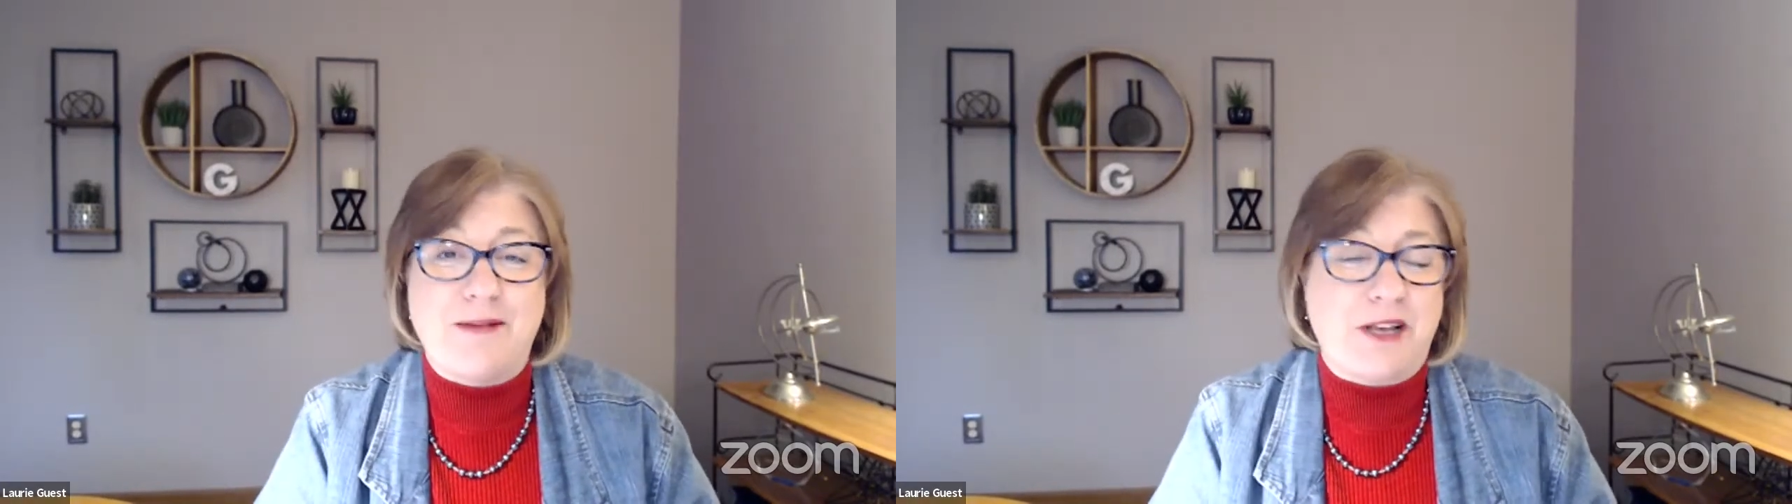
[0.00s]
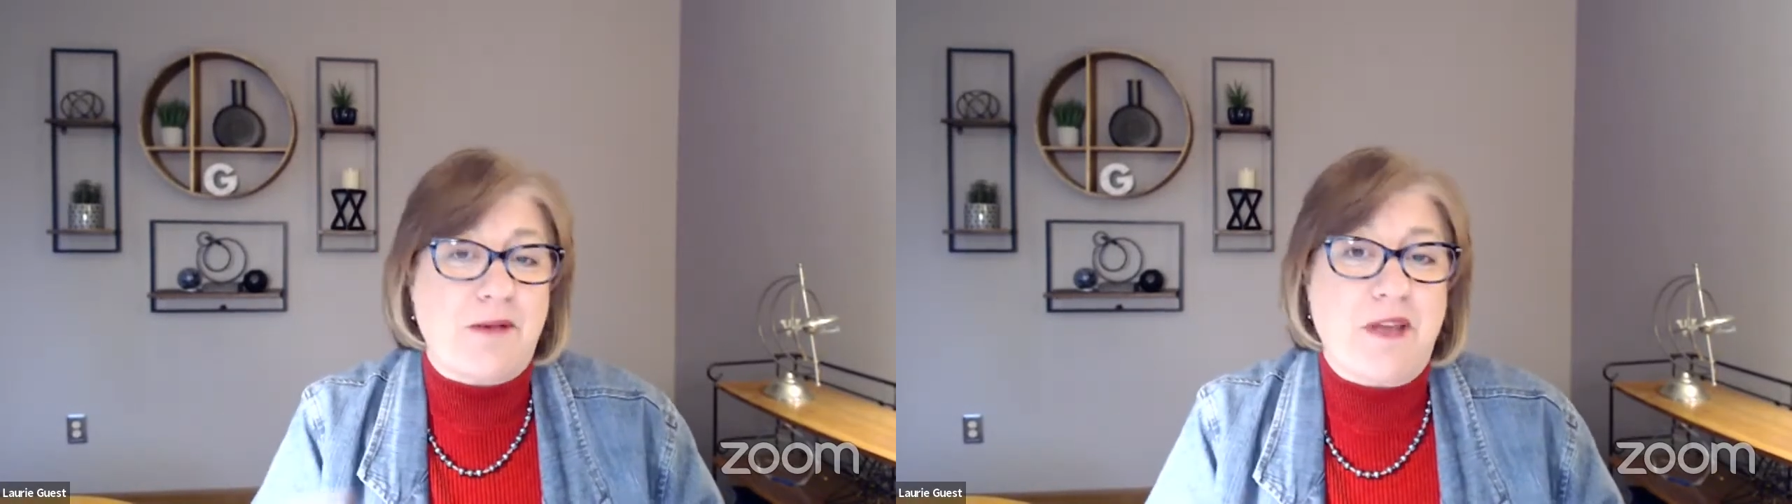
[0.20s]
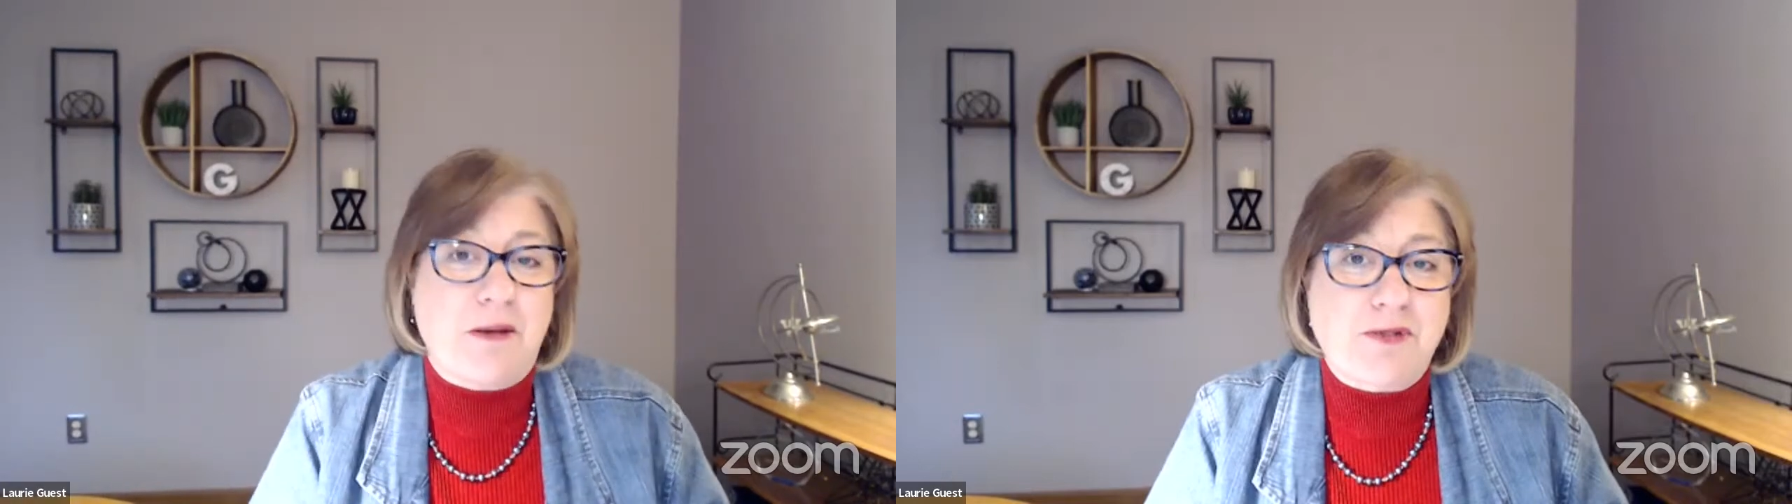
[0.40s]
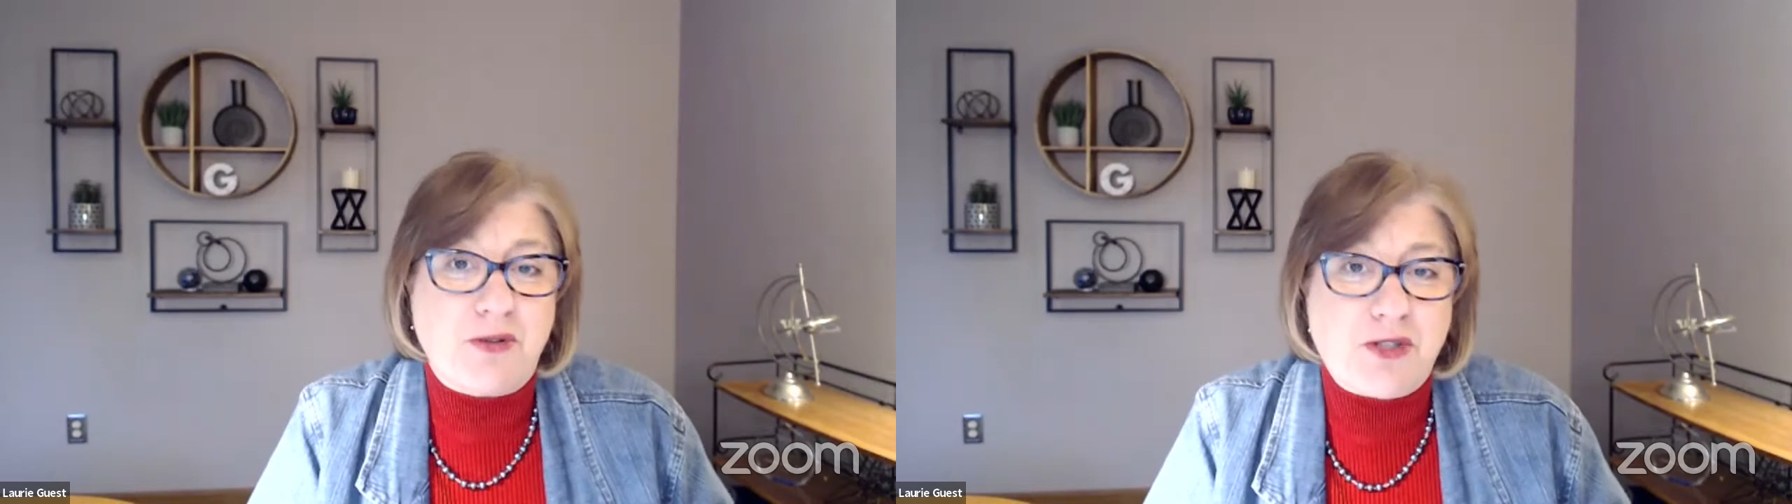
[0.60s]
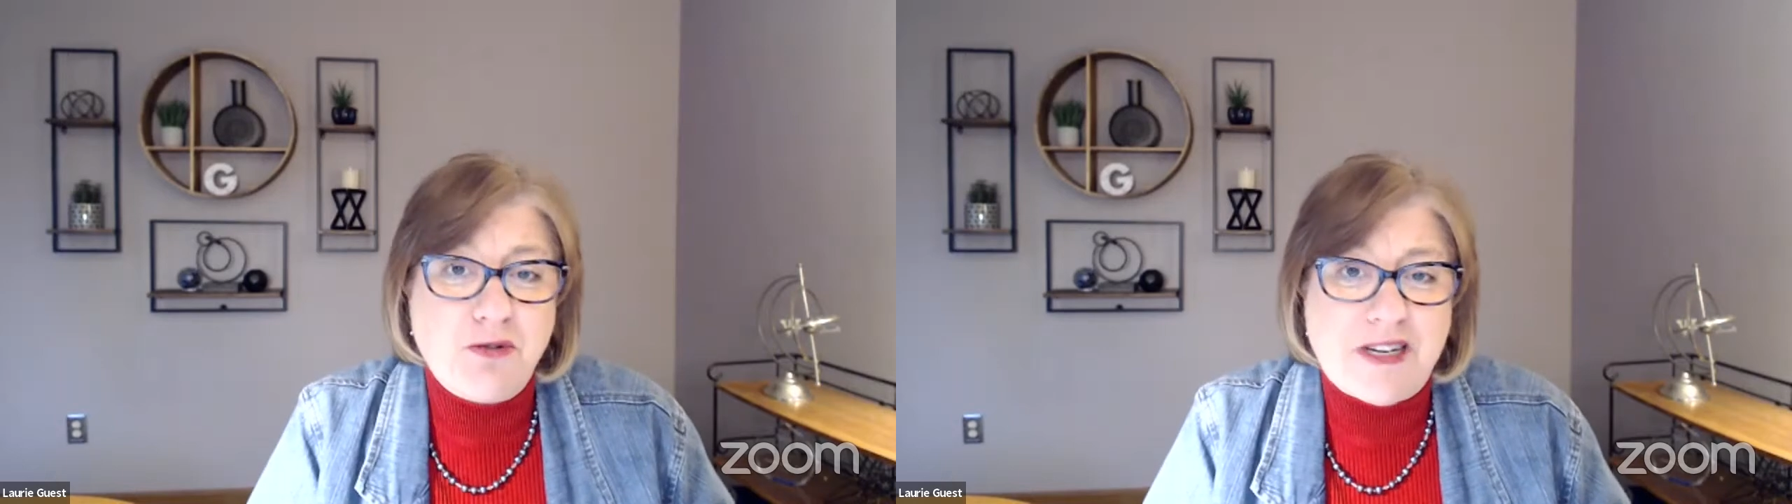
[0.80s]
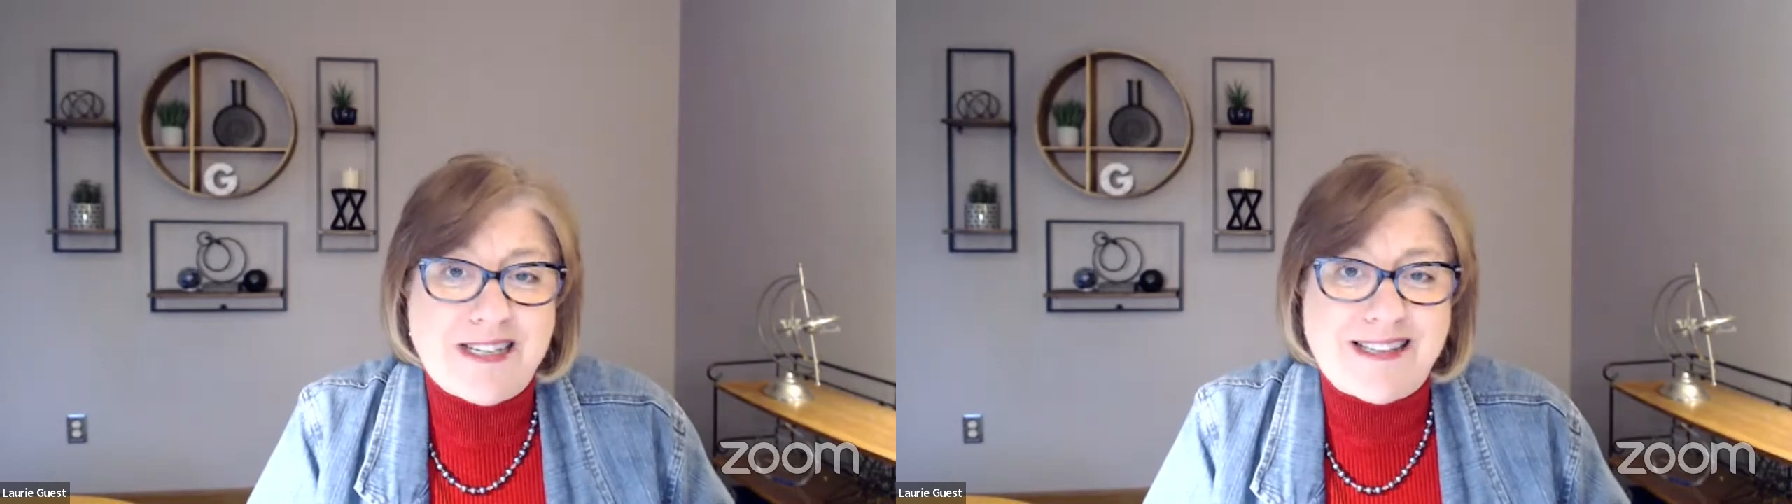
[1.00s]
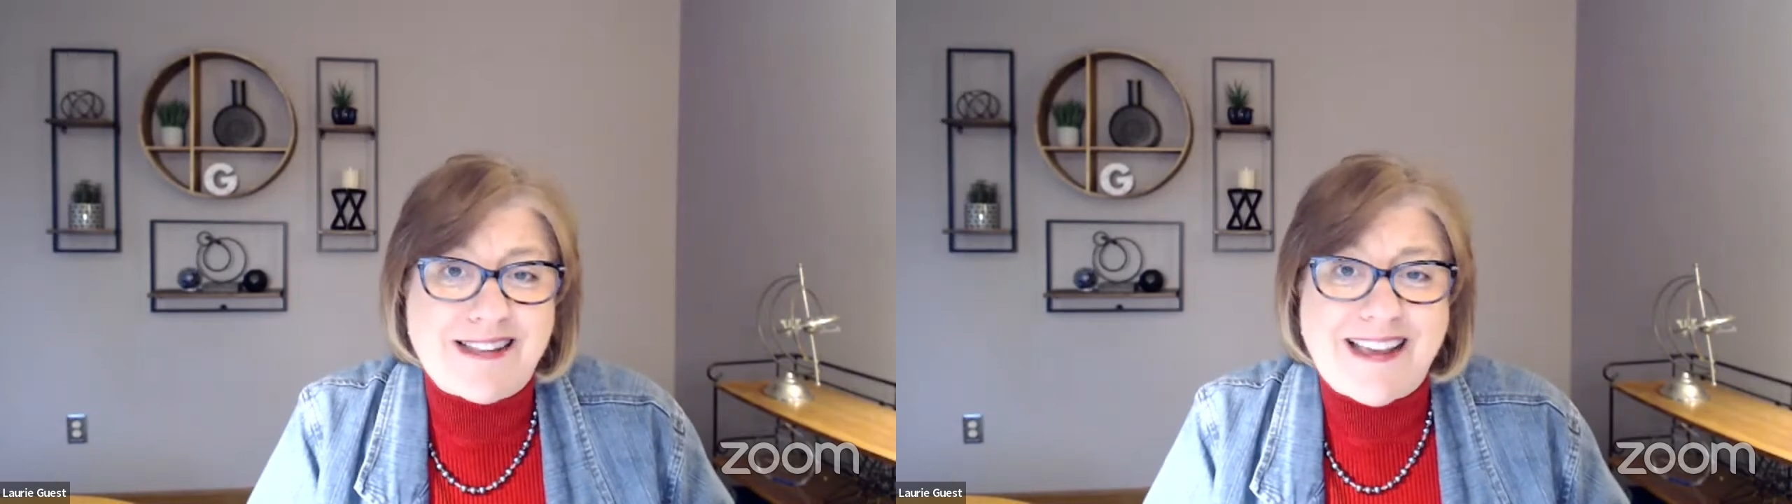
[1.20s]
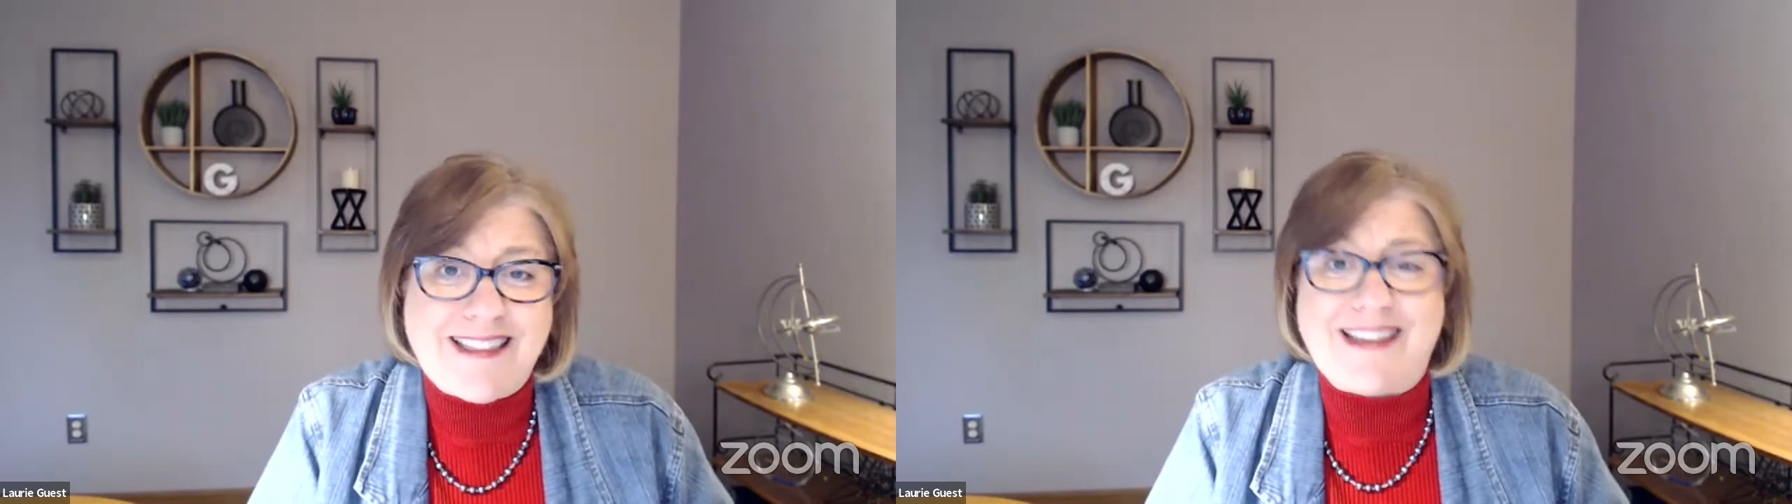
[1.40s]
It can be up to a 2-minute
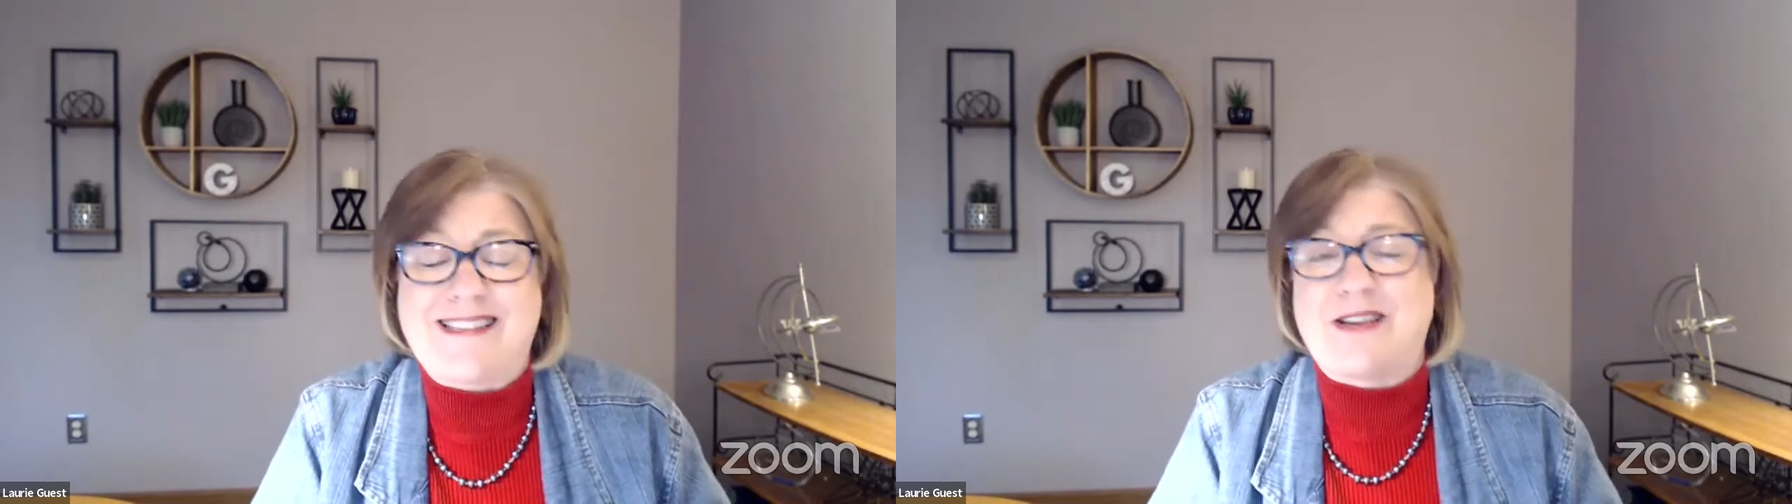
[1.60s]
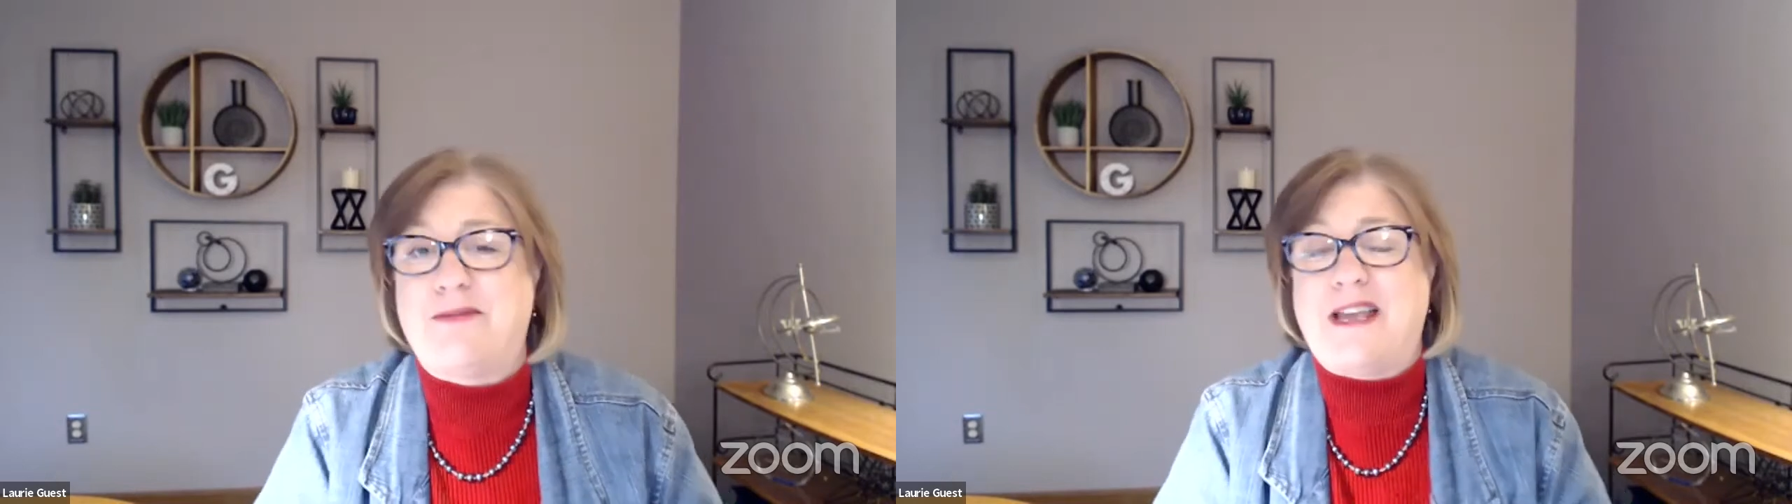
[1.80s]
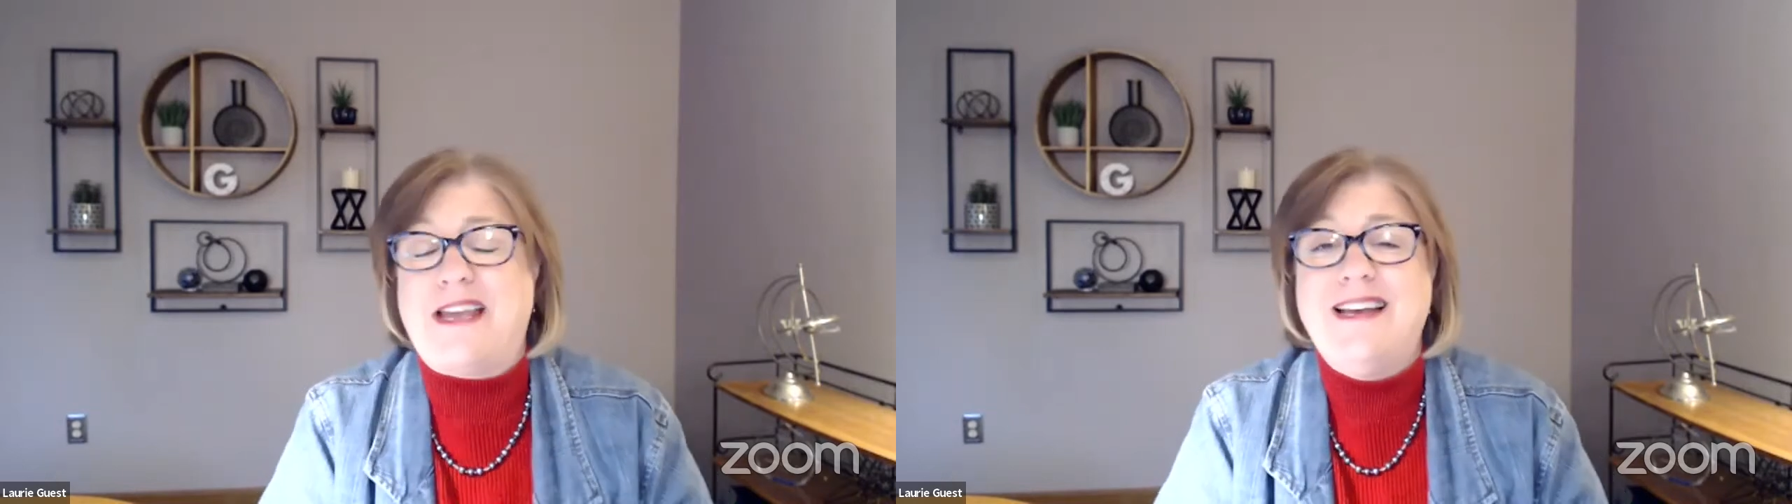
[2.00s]
delay, they tell me.